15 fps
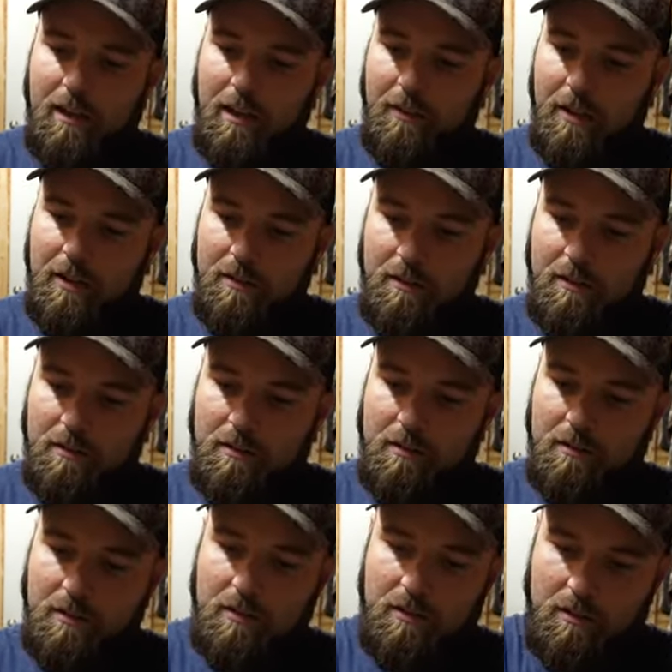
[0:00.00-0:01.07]
And then
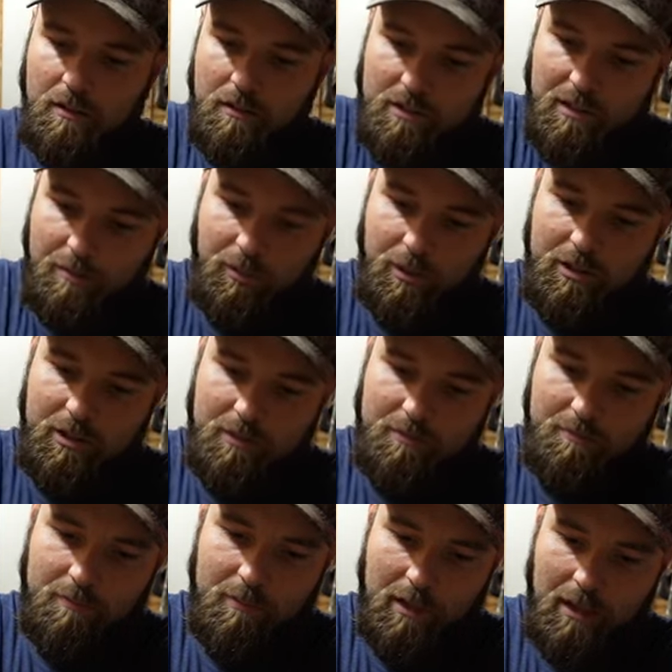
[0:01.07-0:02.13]
simply just
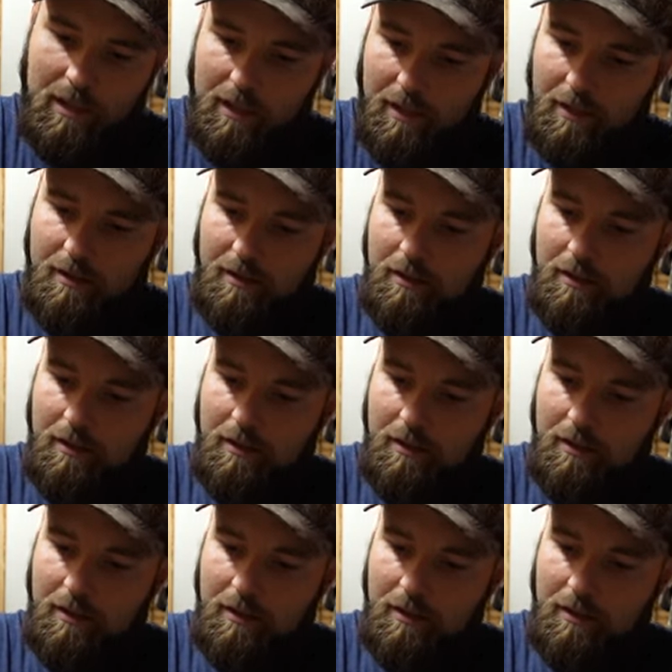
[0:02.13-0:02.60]
uh,